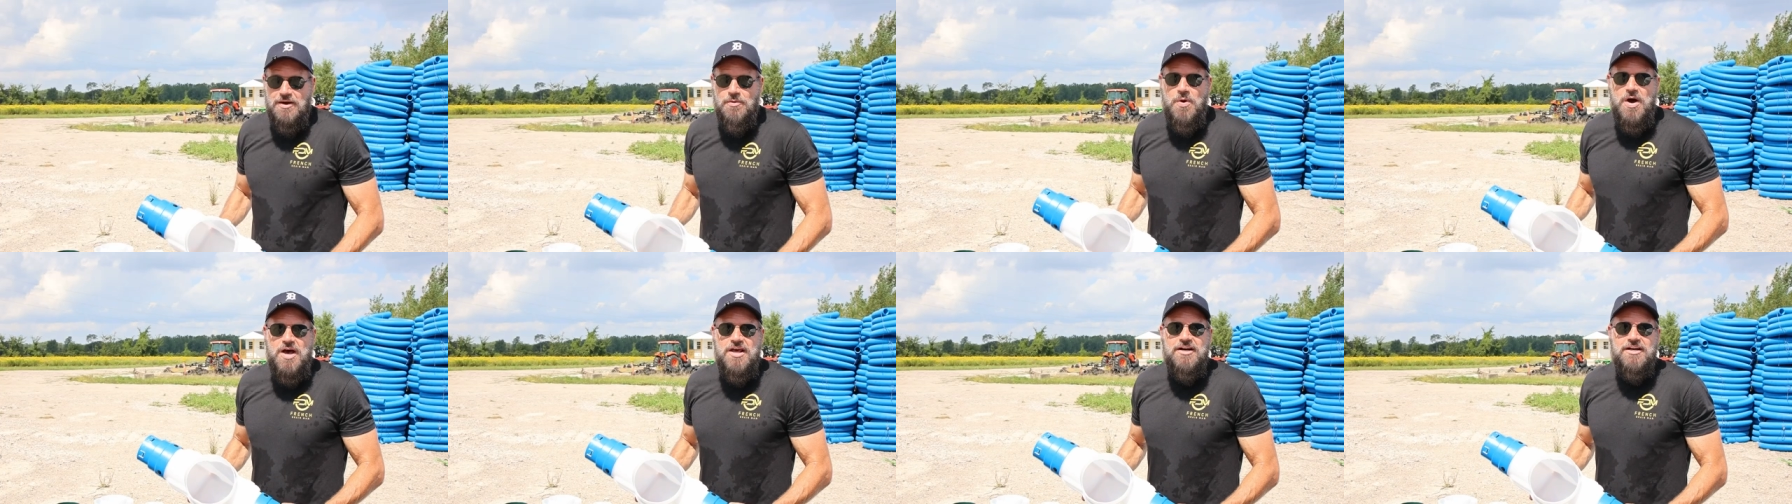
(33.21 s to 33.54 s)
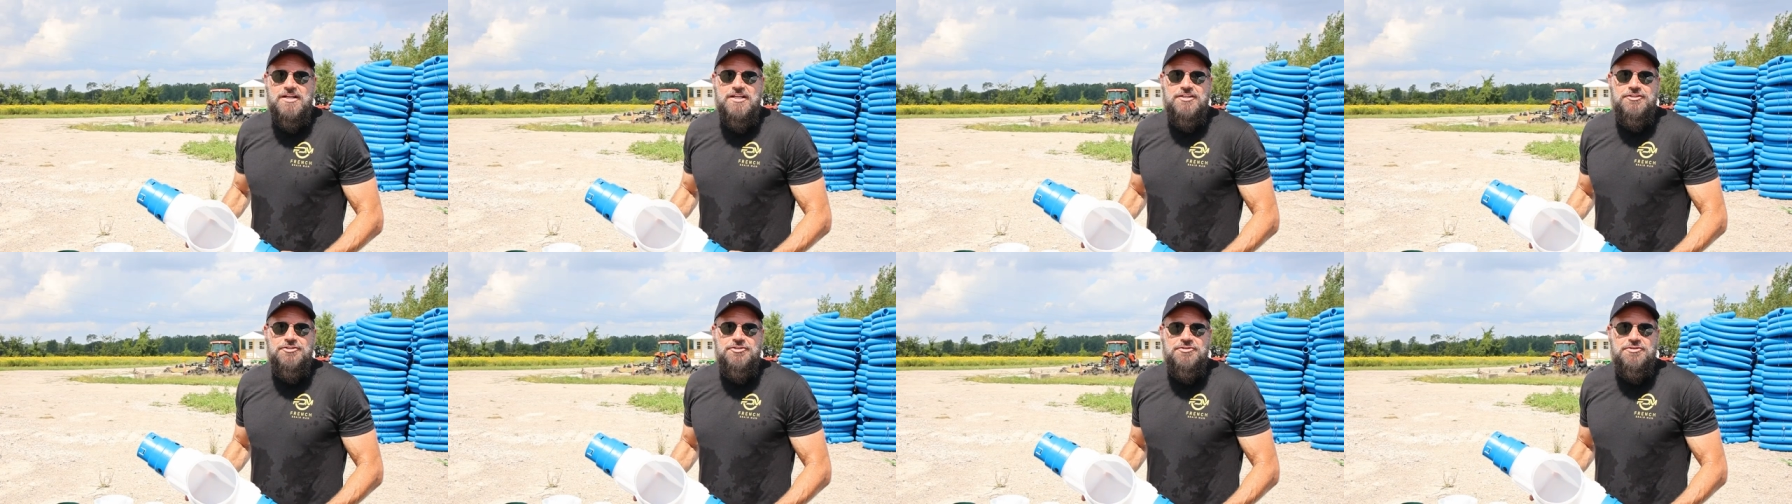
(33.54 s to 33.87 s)
I want
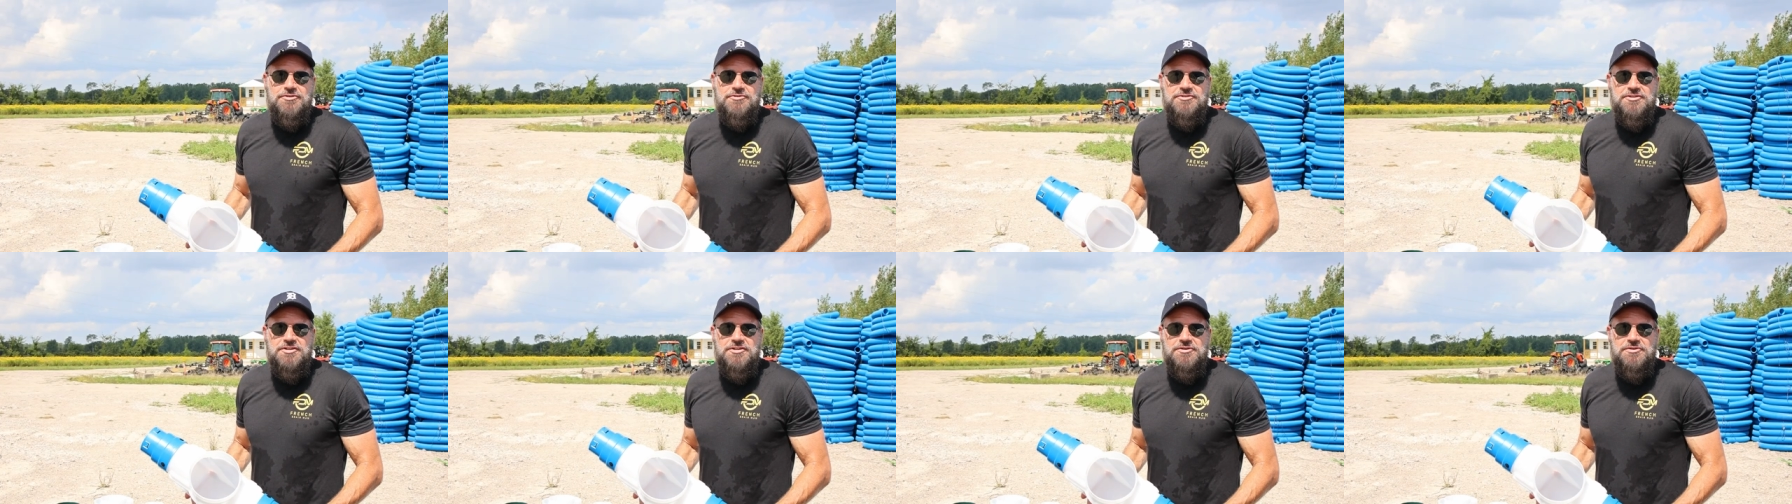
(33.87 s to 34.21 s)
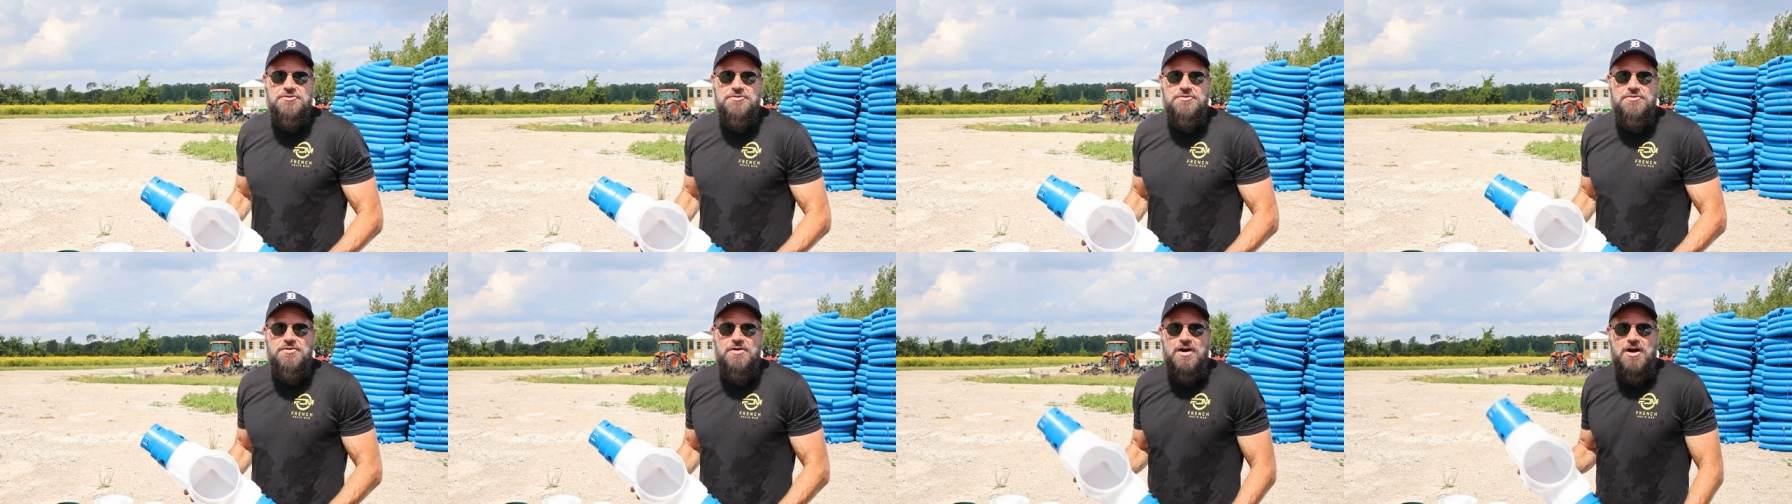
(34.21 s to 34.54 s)
to introduce to
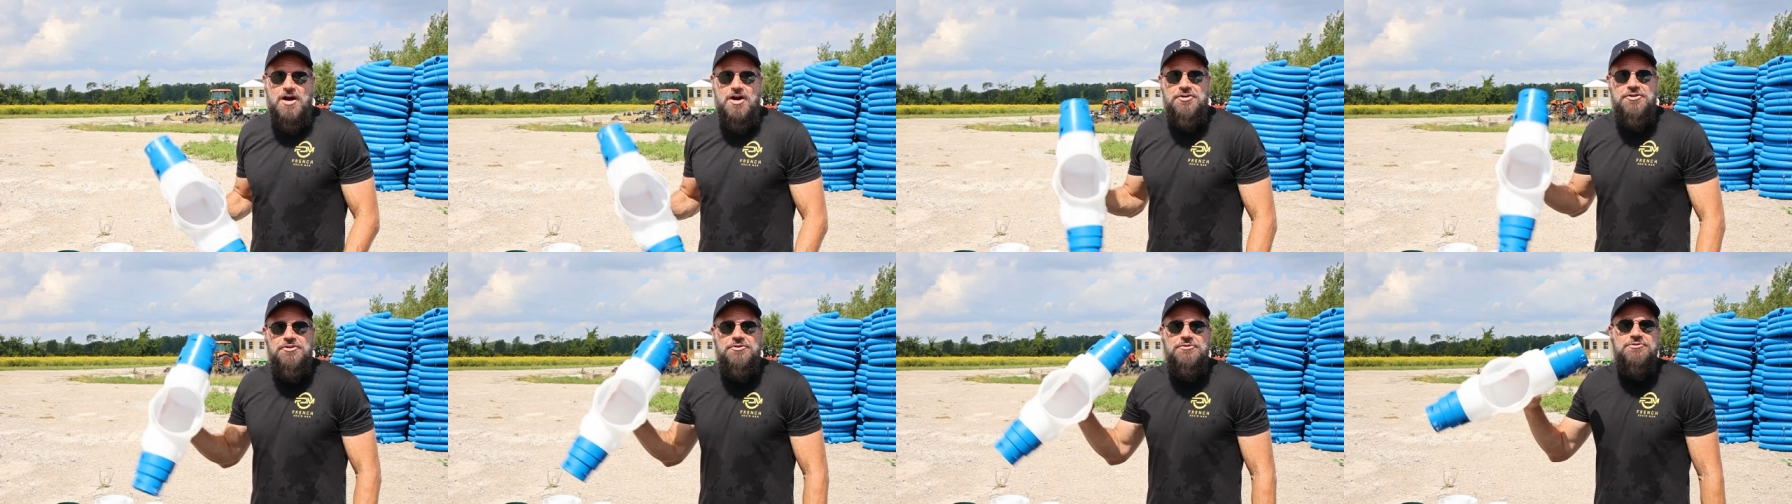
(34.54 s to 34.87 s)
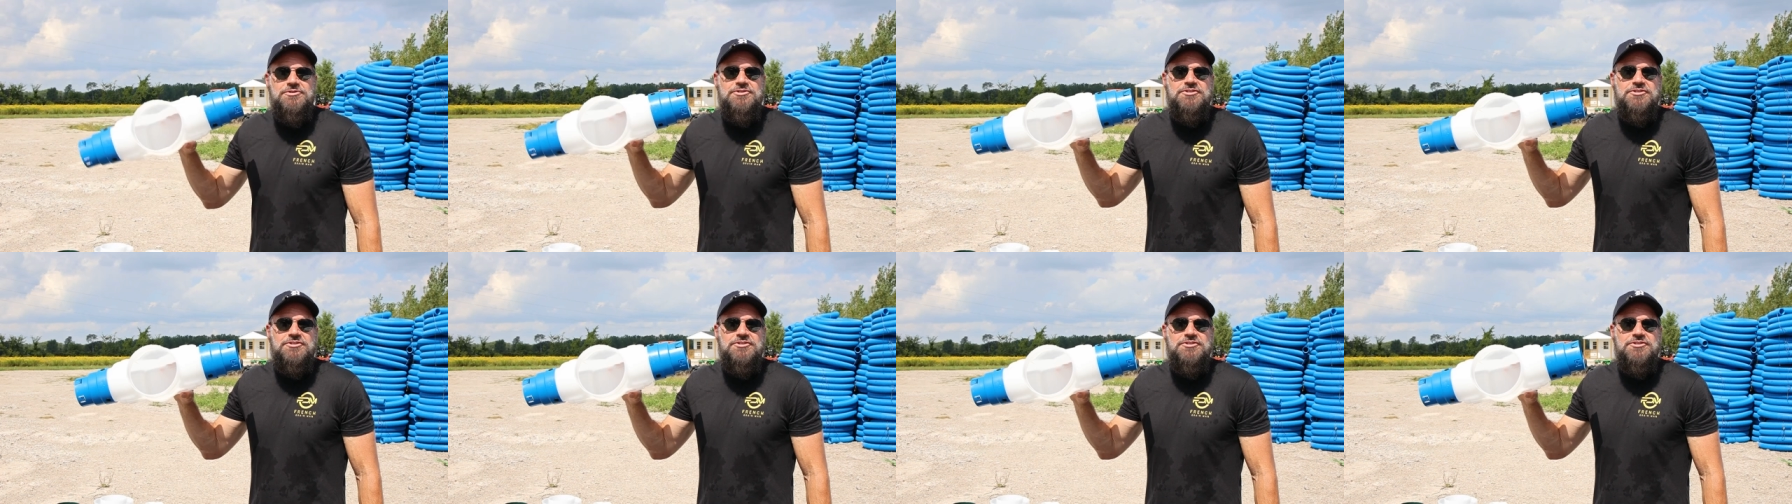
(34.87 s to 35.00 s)
you our new